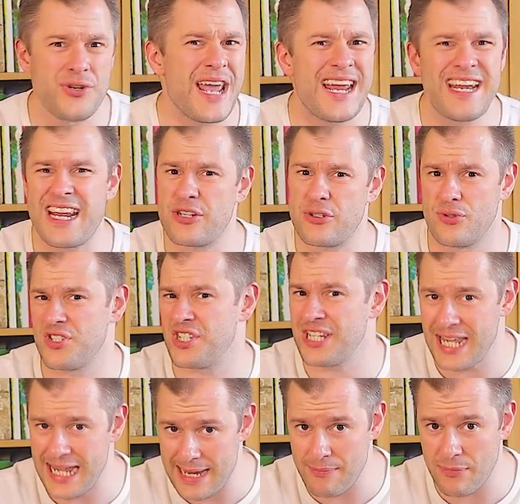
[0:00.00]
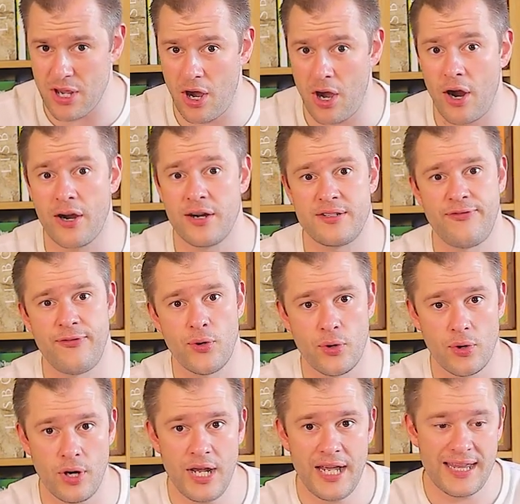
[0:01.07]
You get an extra scheme card
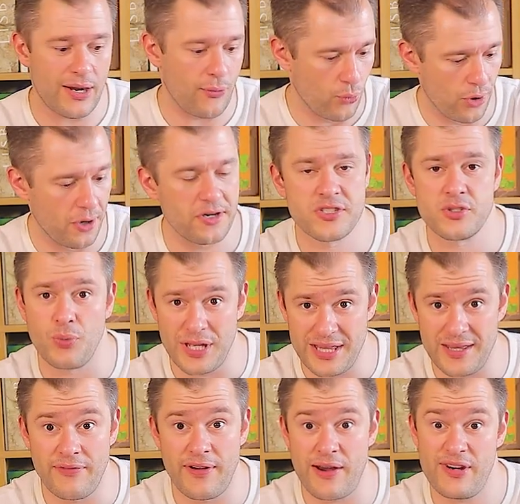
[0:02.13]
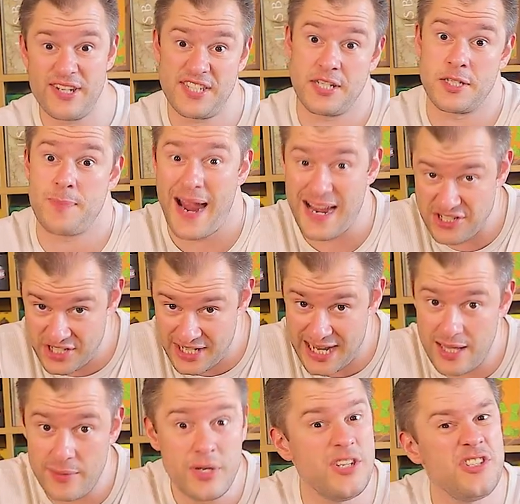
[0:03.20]
for that works with the various expansion
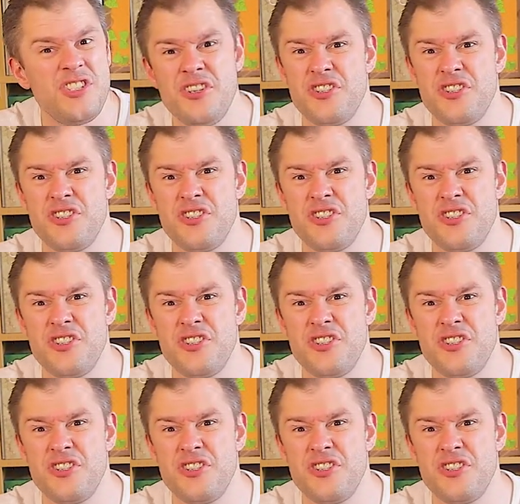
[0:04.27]
elements.